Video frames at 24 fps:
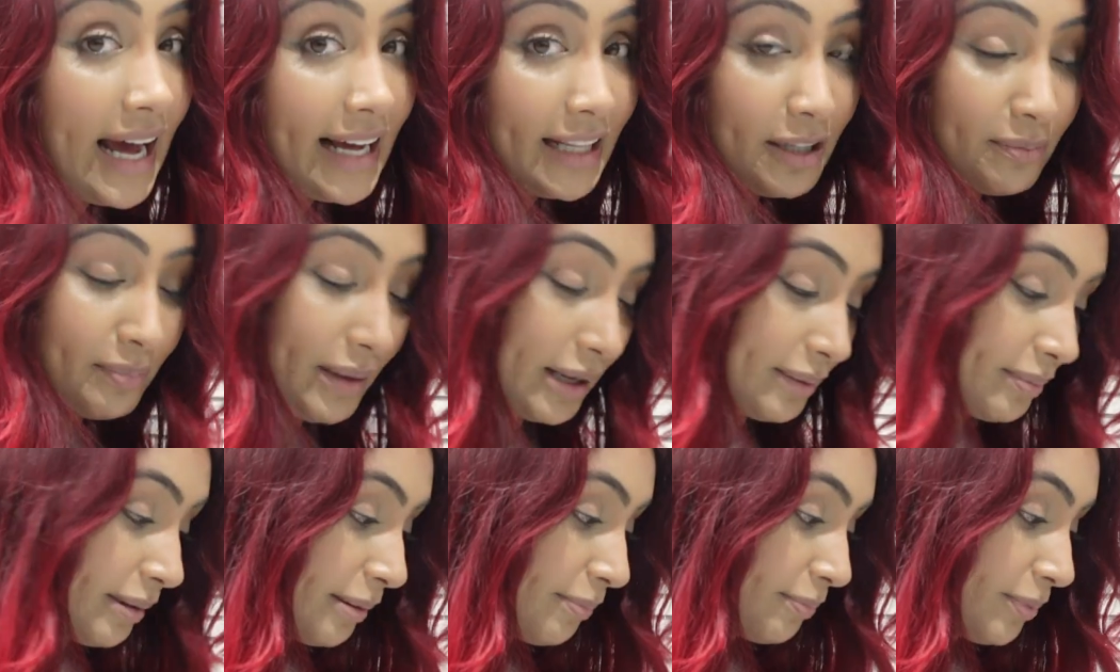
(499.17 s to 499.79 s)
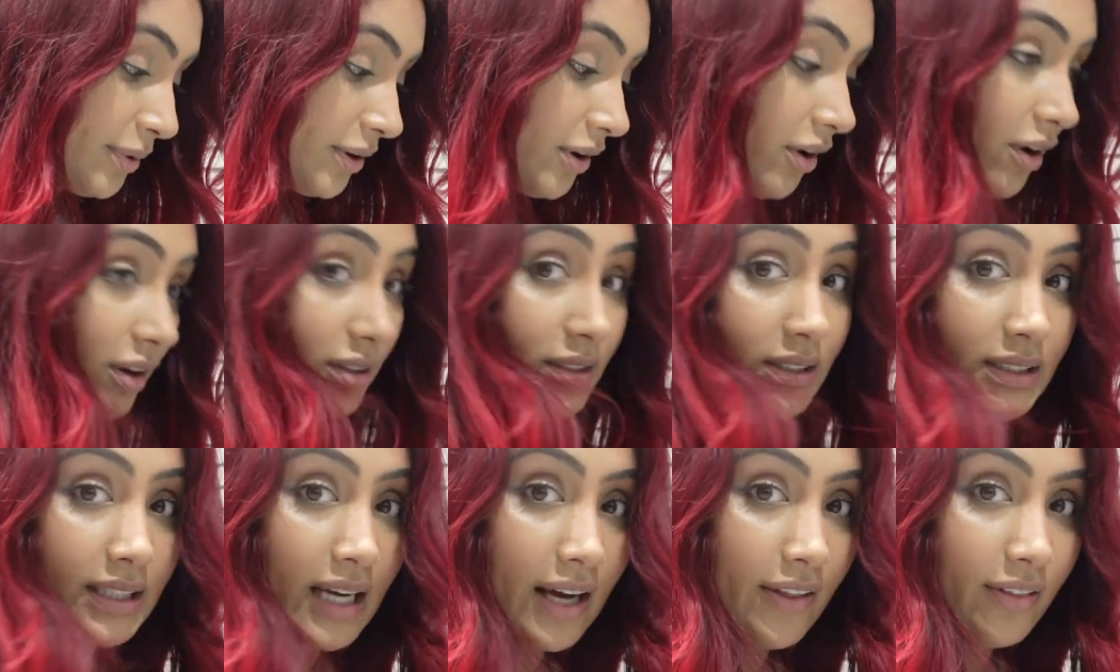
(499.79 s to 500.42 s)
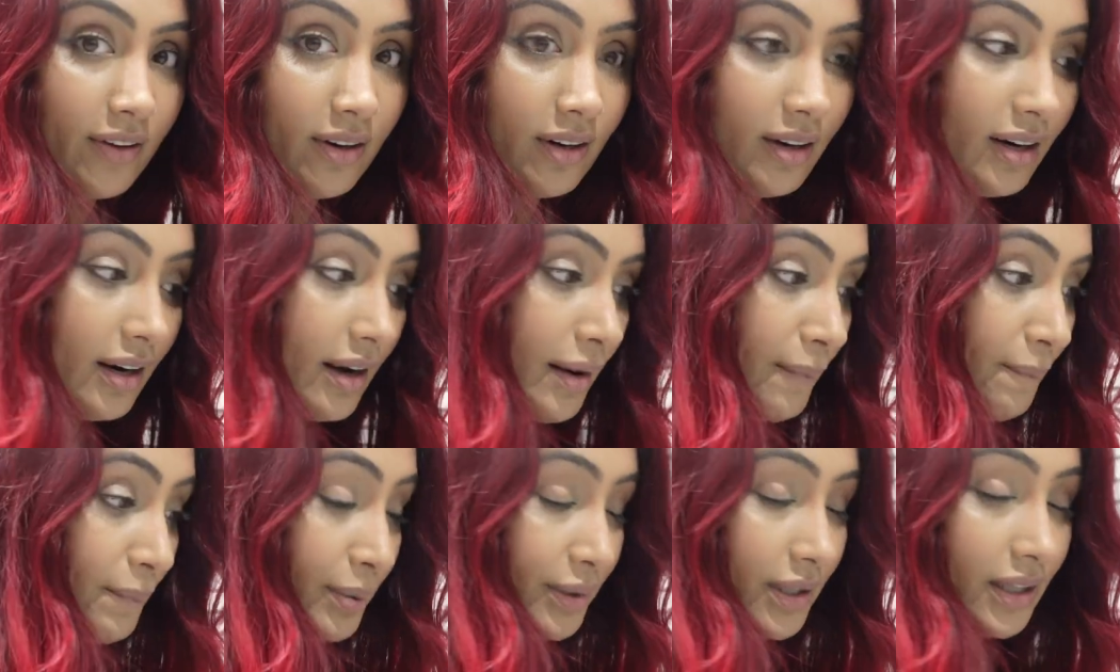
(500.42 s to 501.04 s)
and the black pepper all together.
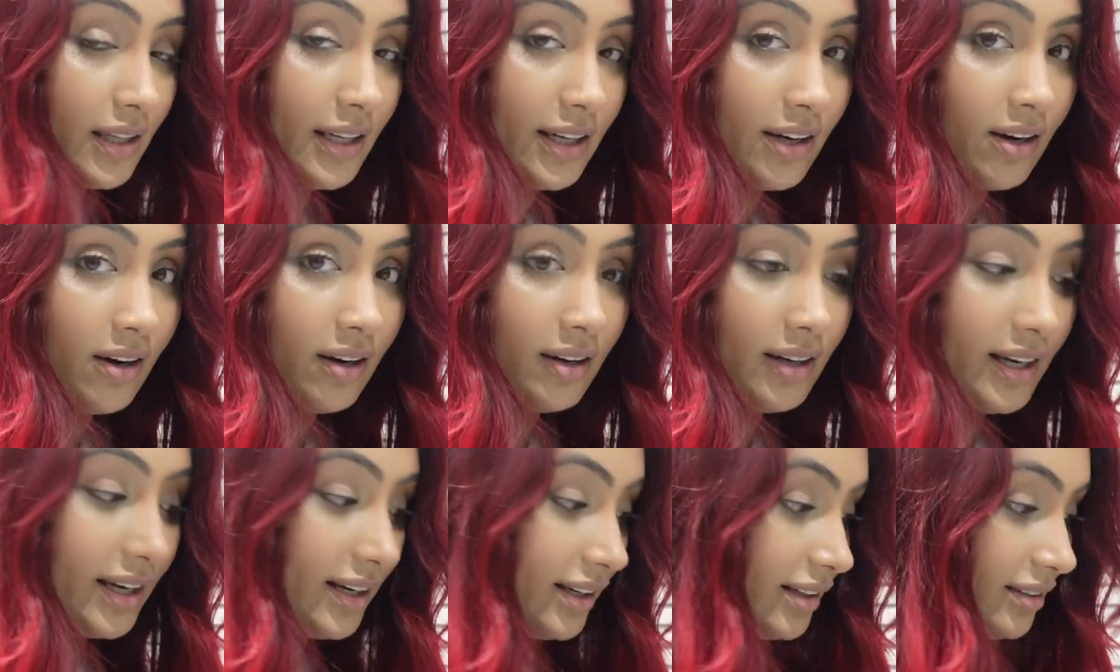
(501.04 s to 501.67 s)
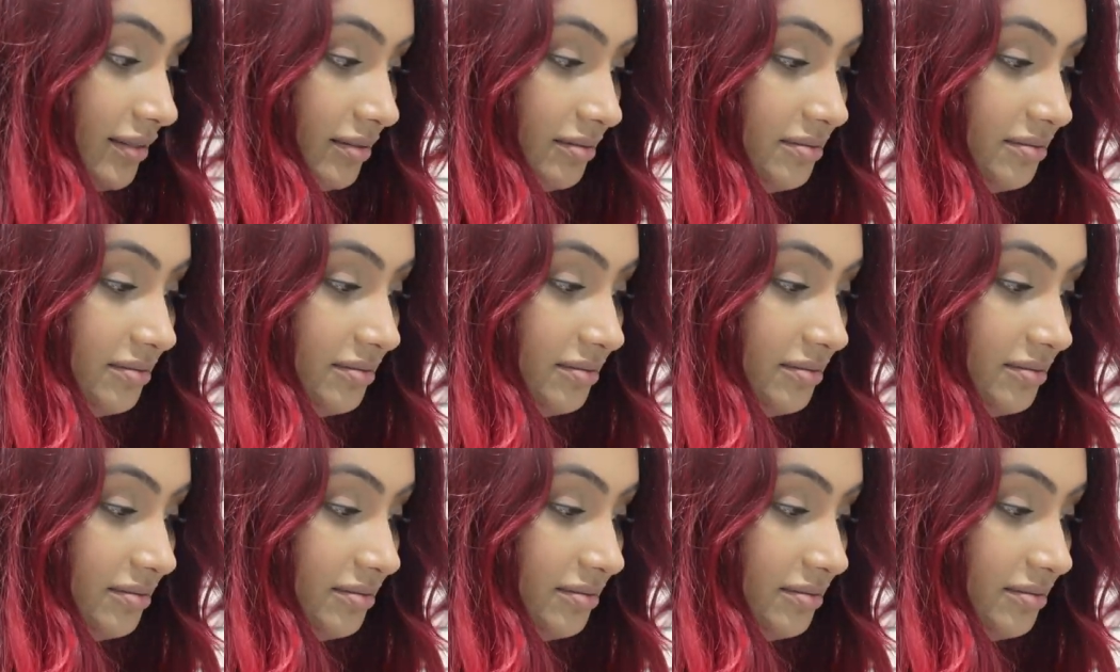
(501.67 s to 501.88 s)
Put the lid on and